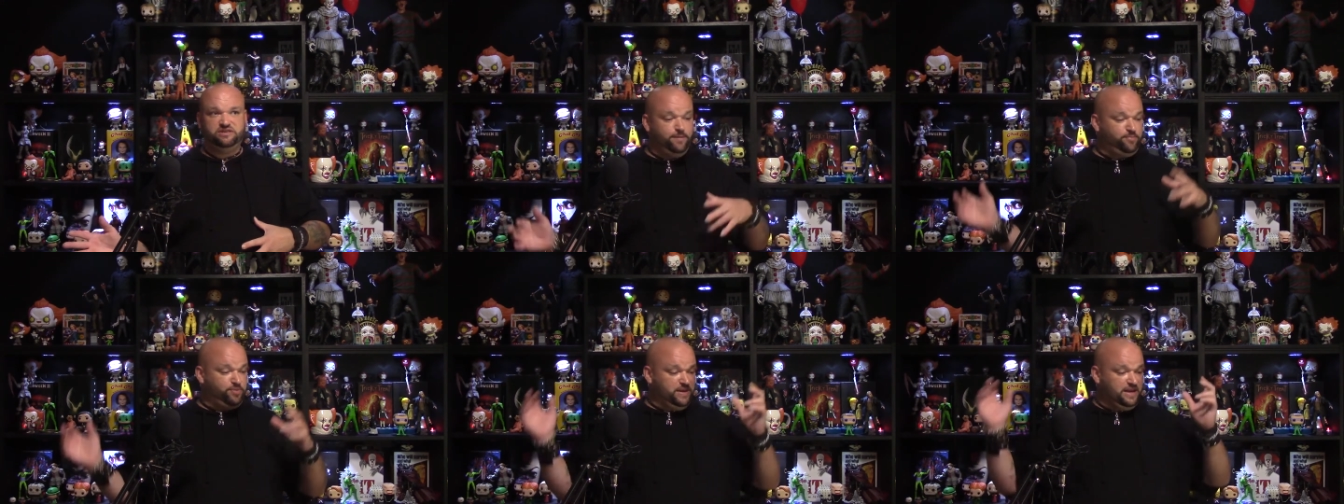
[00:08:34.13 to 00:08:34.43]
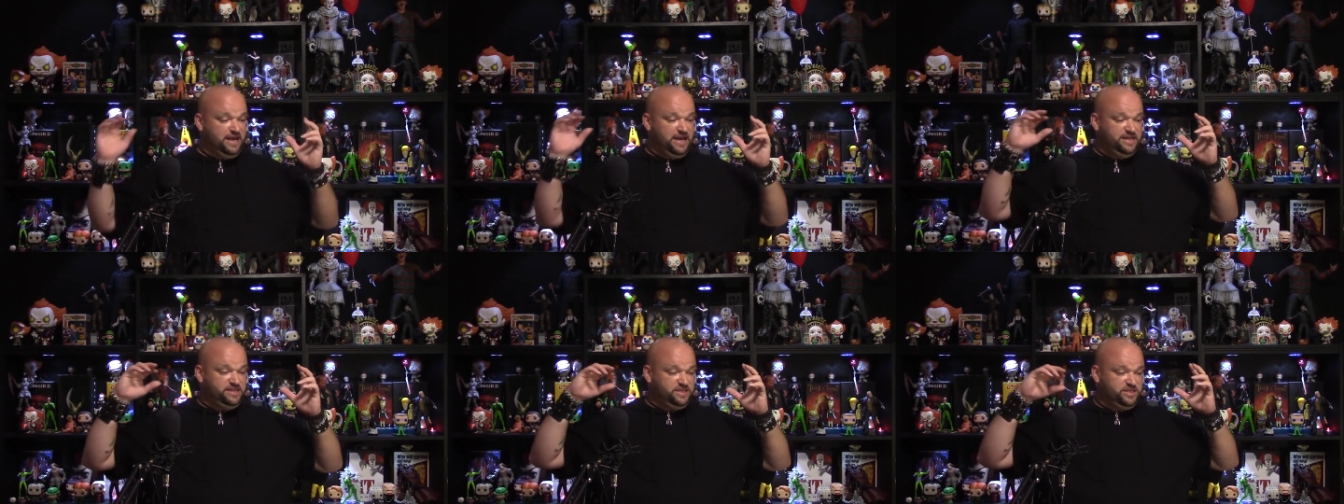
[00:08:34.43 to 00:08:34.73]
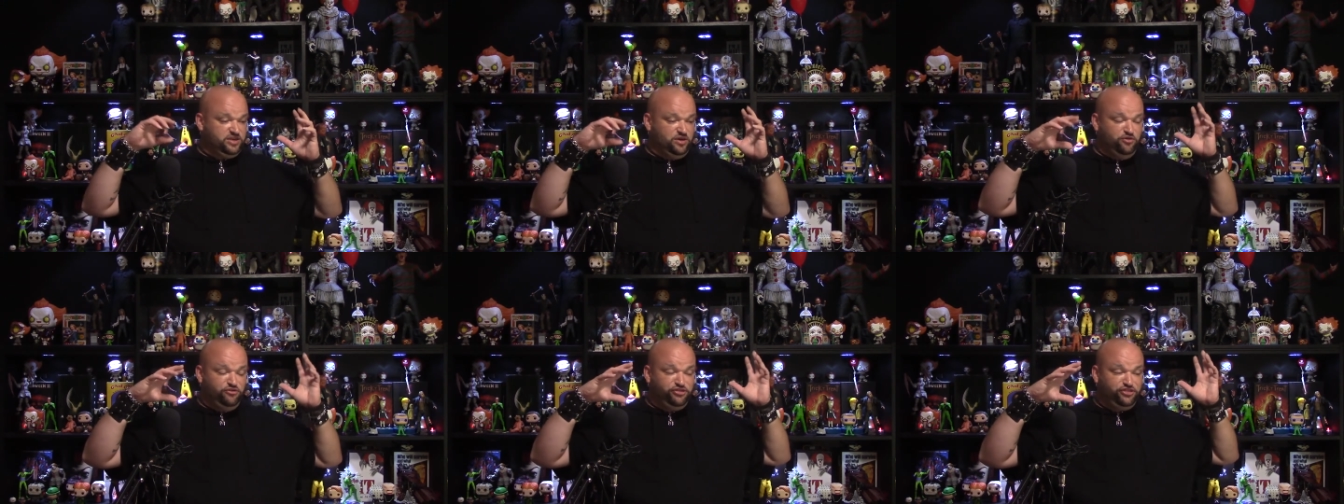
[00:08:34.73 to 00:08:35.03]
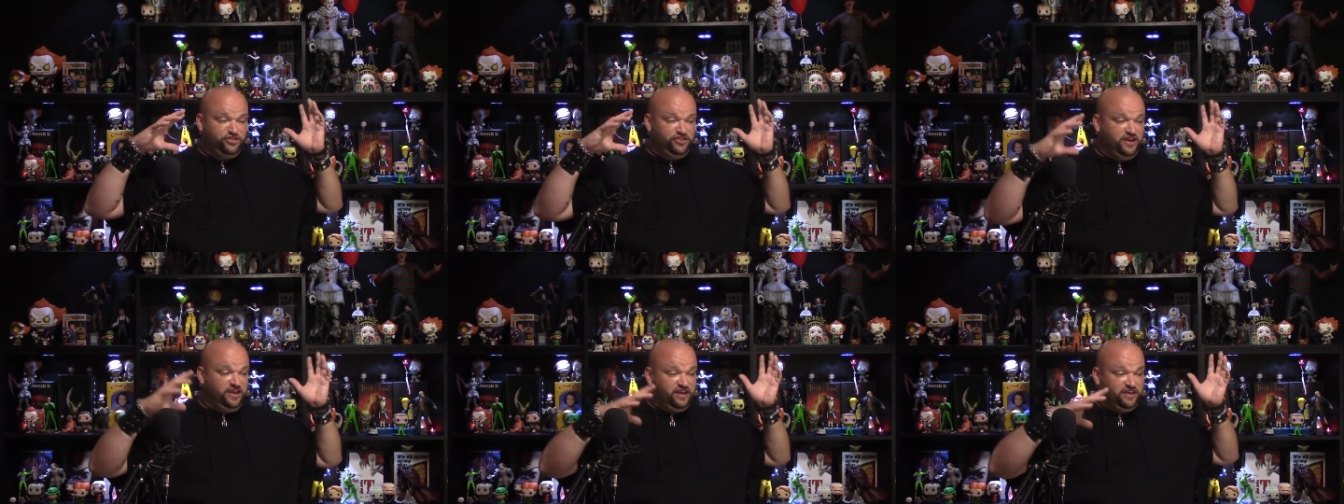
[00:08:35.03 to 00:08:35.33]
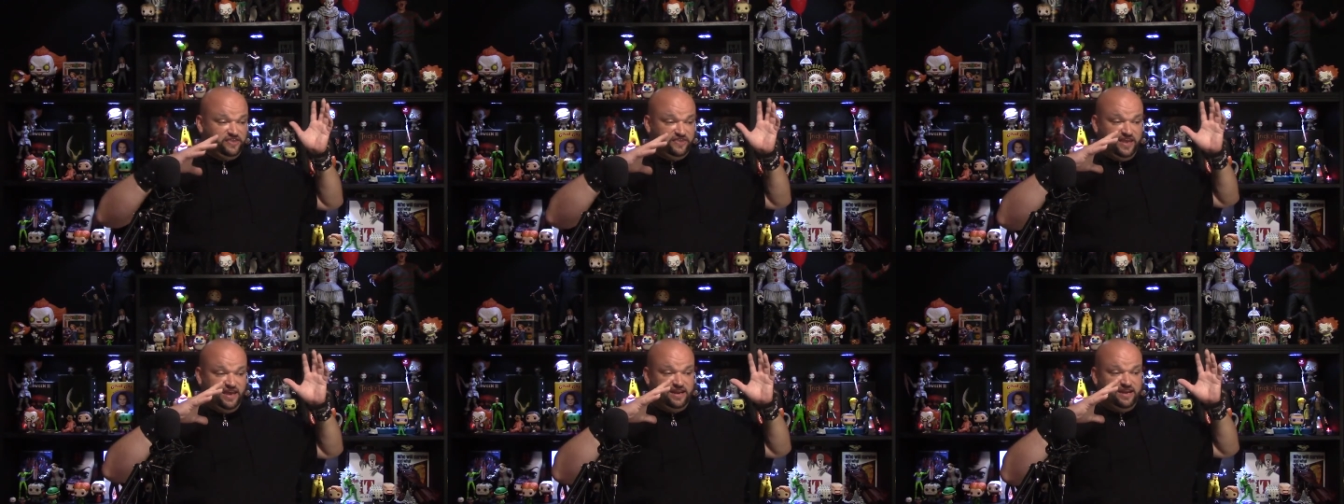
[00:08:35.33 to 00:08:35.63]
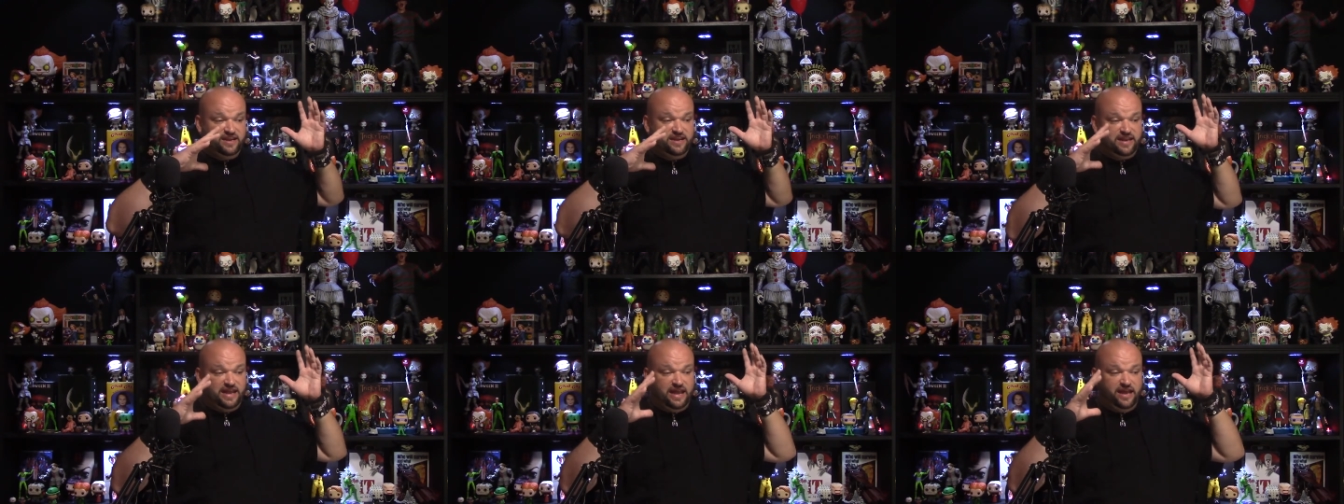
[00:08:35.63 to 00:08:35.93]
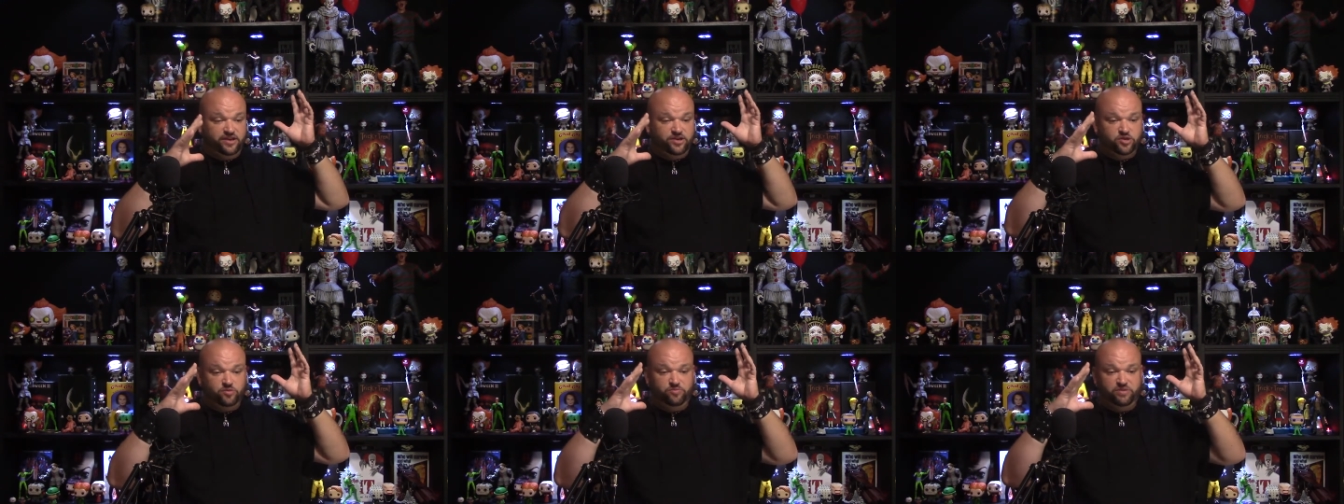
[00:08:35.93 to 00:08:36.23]
a plot so thick that it
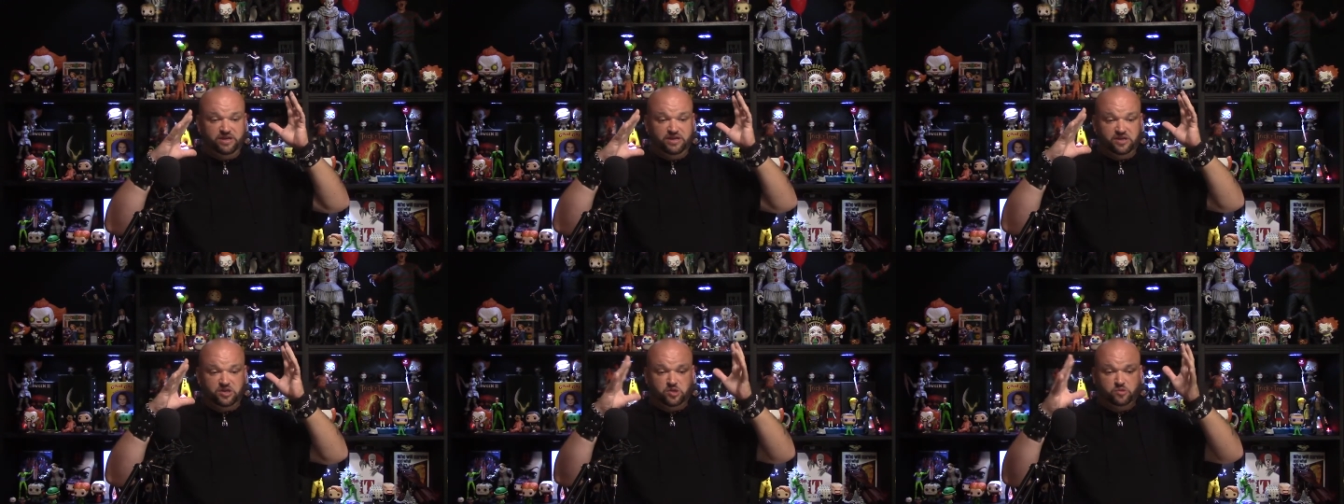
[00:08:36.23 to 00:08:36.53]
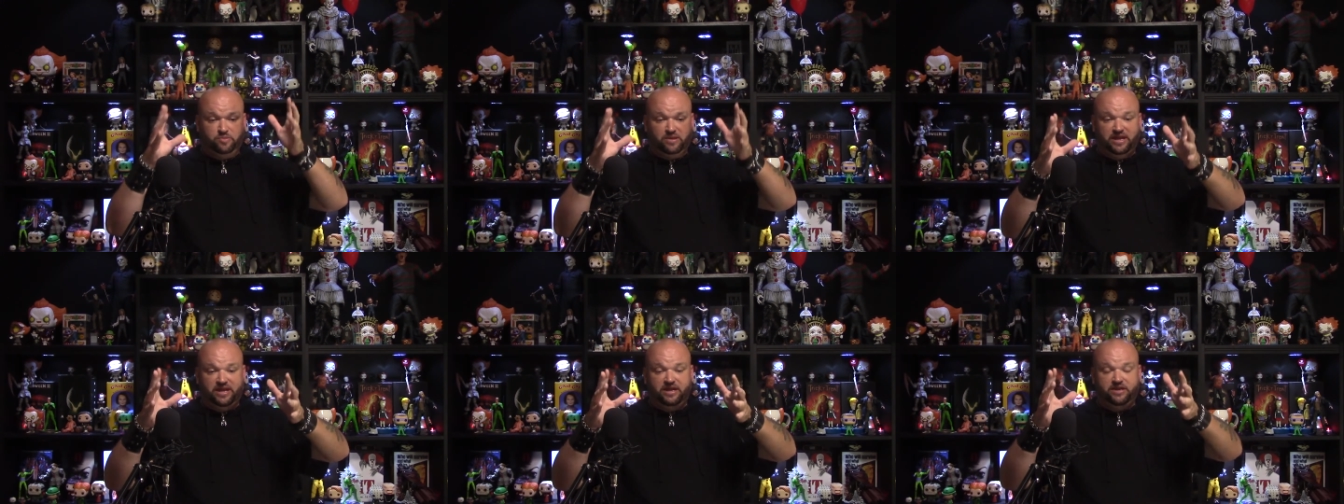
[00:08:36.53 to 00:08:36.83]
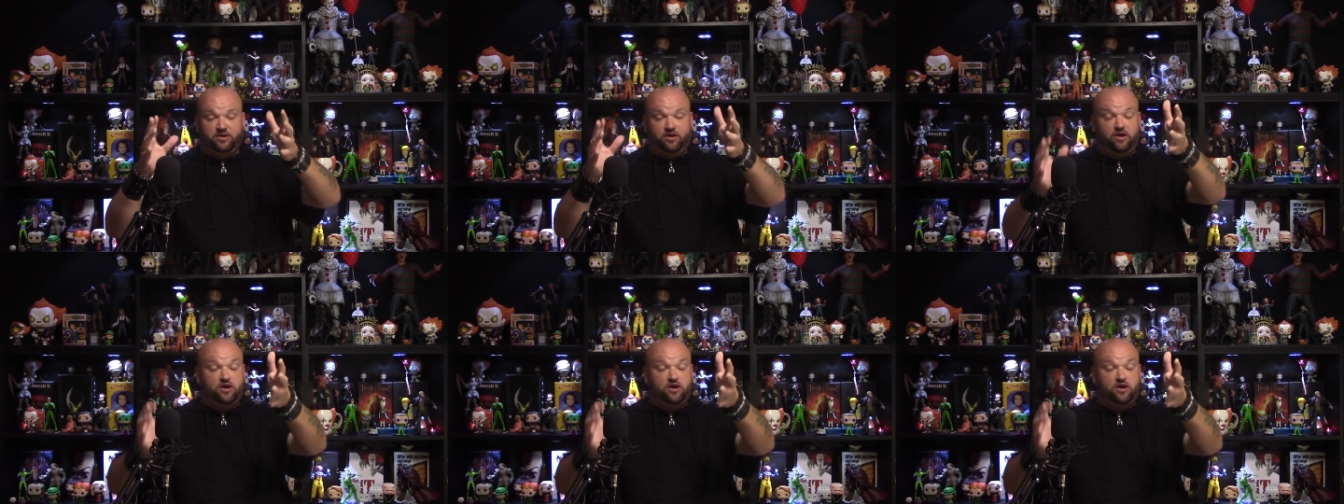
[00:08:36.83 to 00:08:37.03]
had to be explained